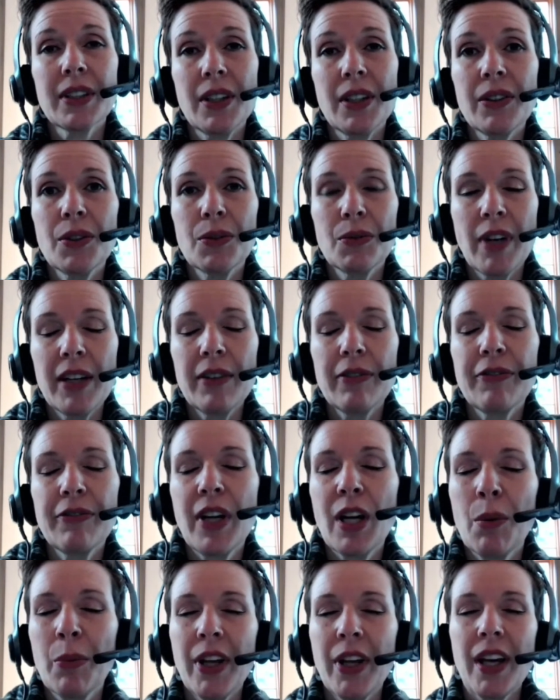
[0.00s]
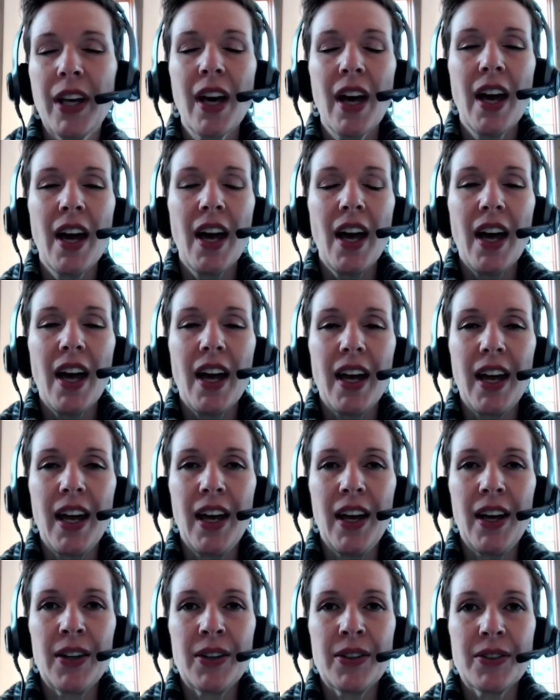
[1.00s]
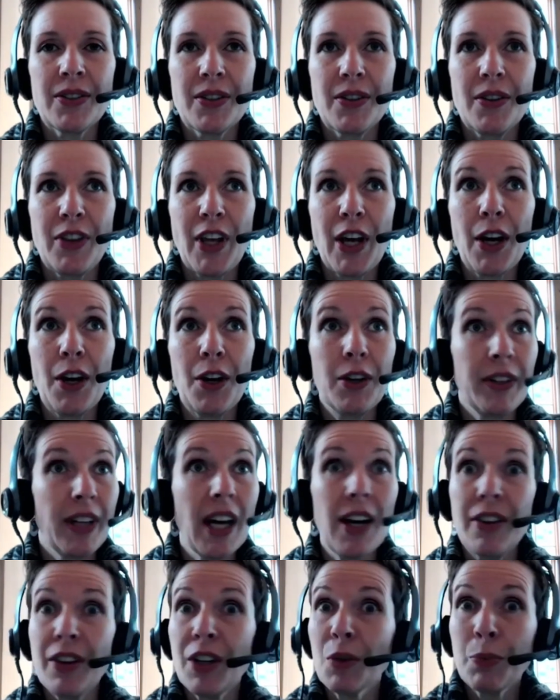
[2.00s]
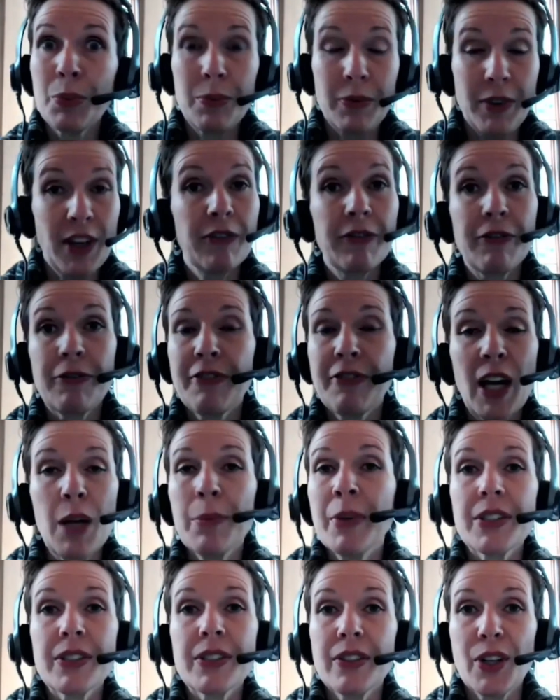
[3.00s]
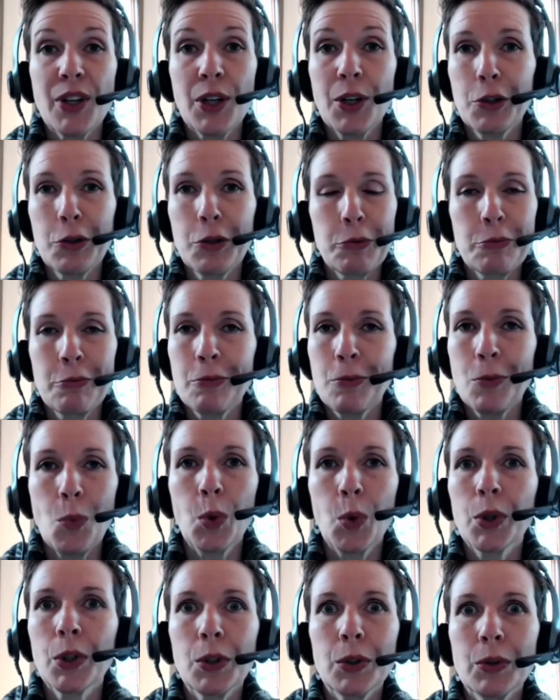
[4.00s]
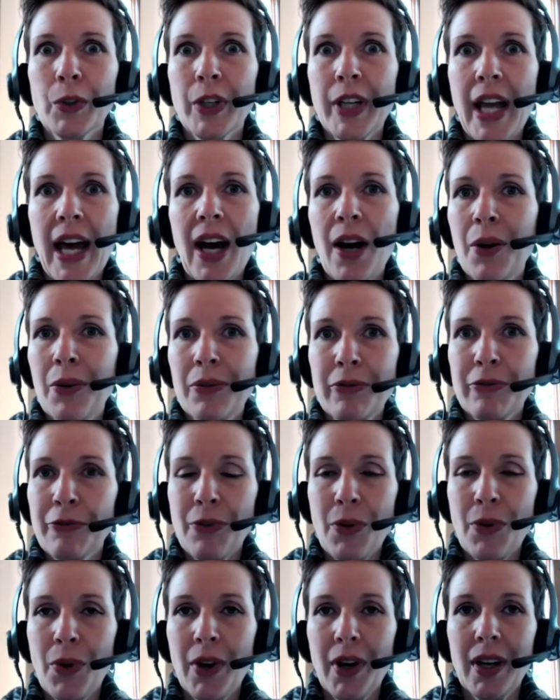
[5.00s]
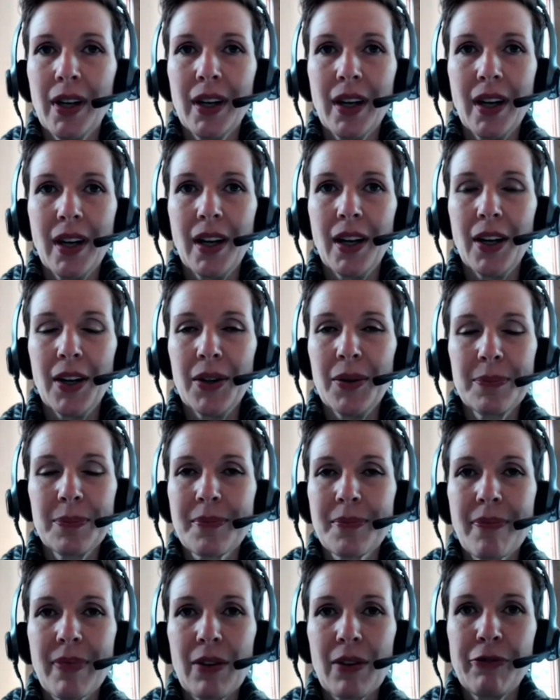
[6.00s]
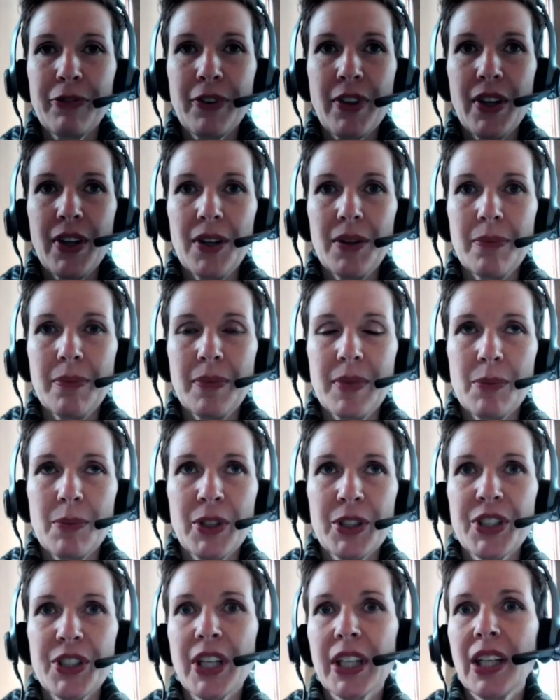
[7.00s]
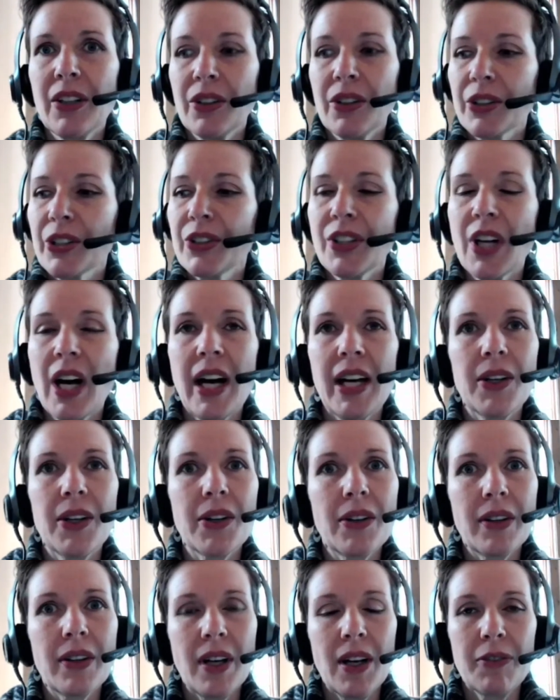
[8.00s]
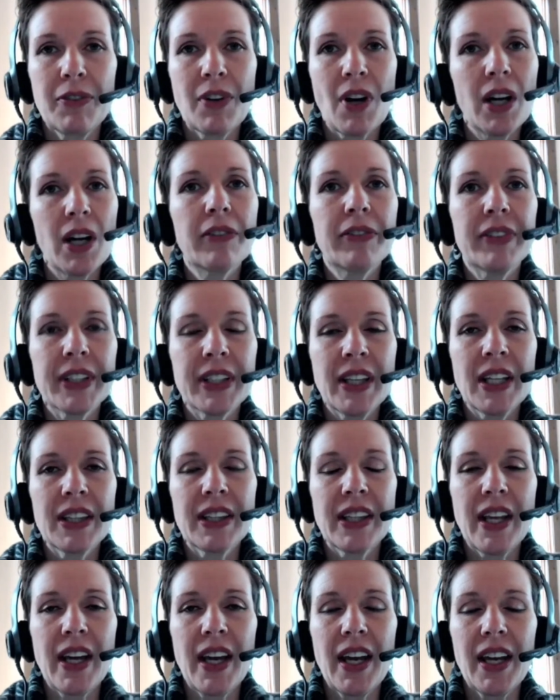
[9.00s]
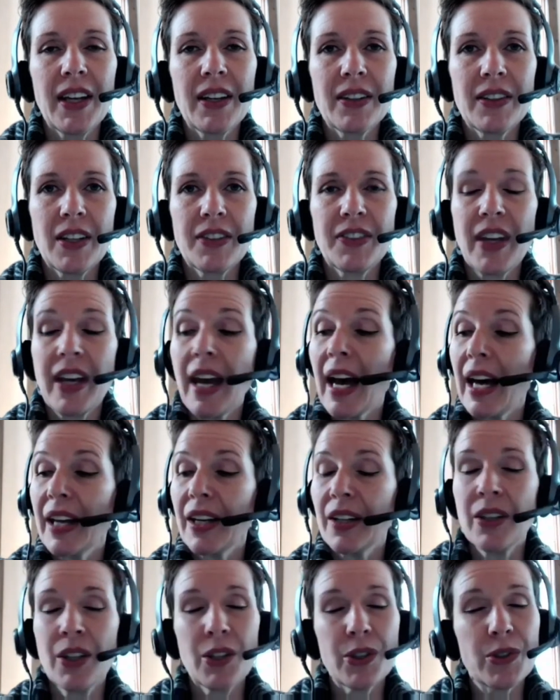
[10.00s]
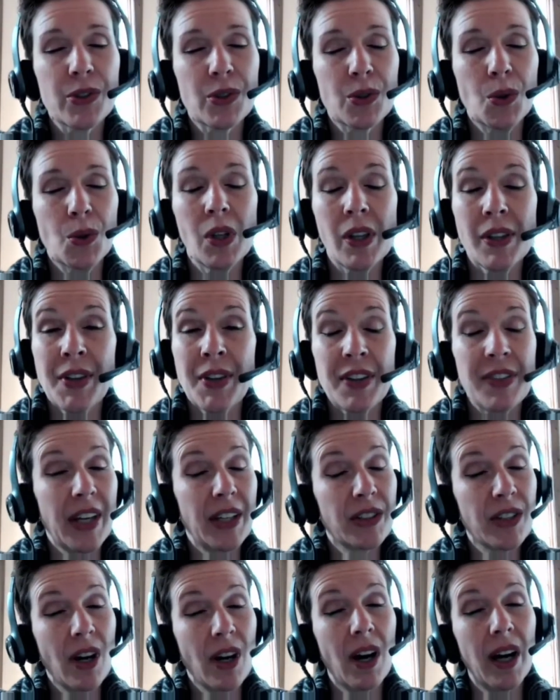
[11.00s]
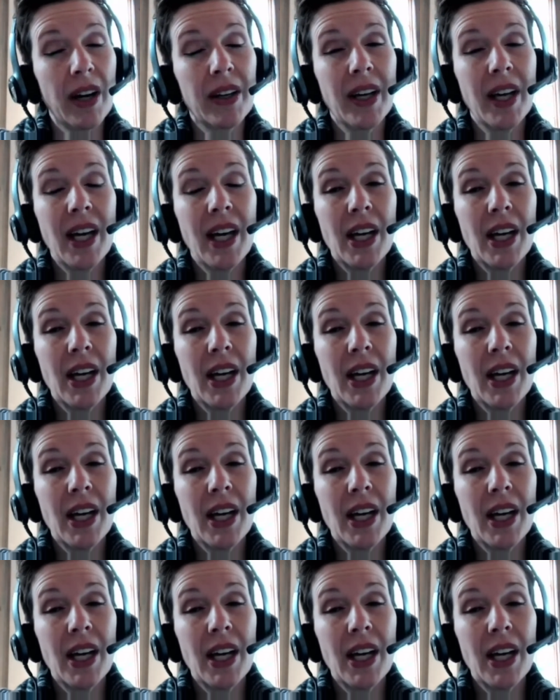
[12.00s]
called the Wright family, and they're famous. They're world renowned for the particular style of carving that they had in their school and that they taught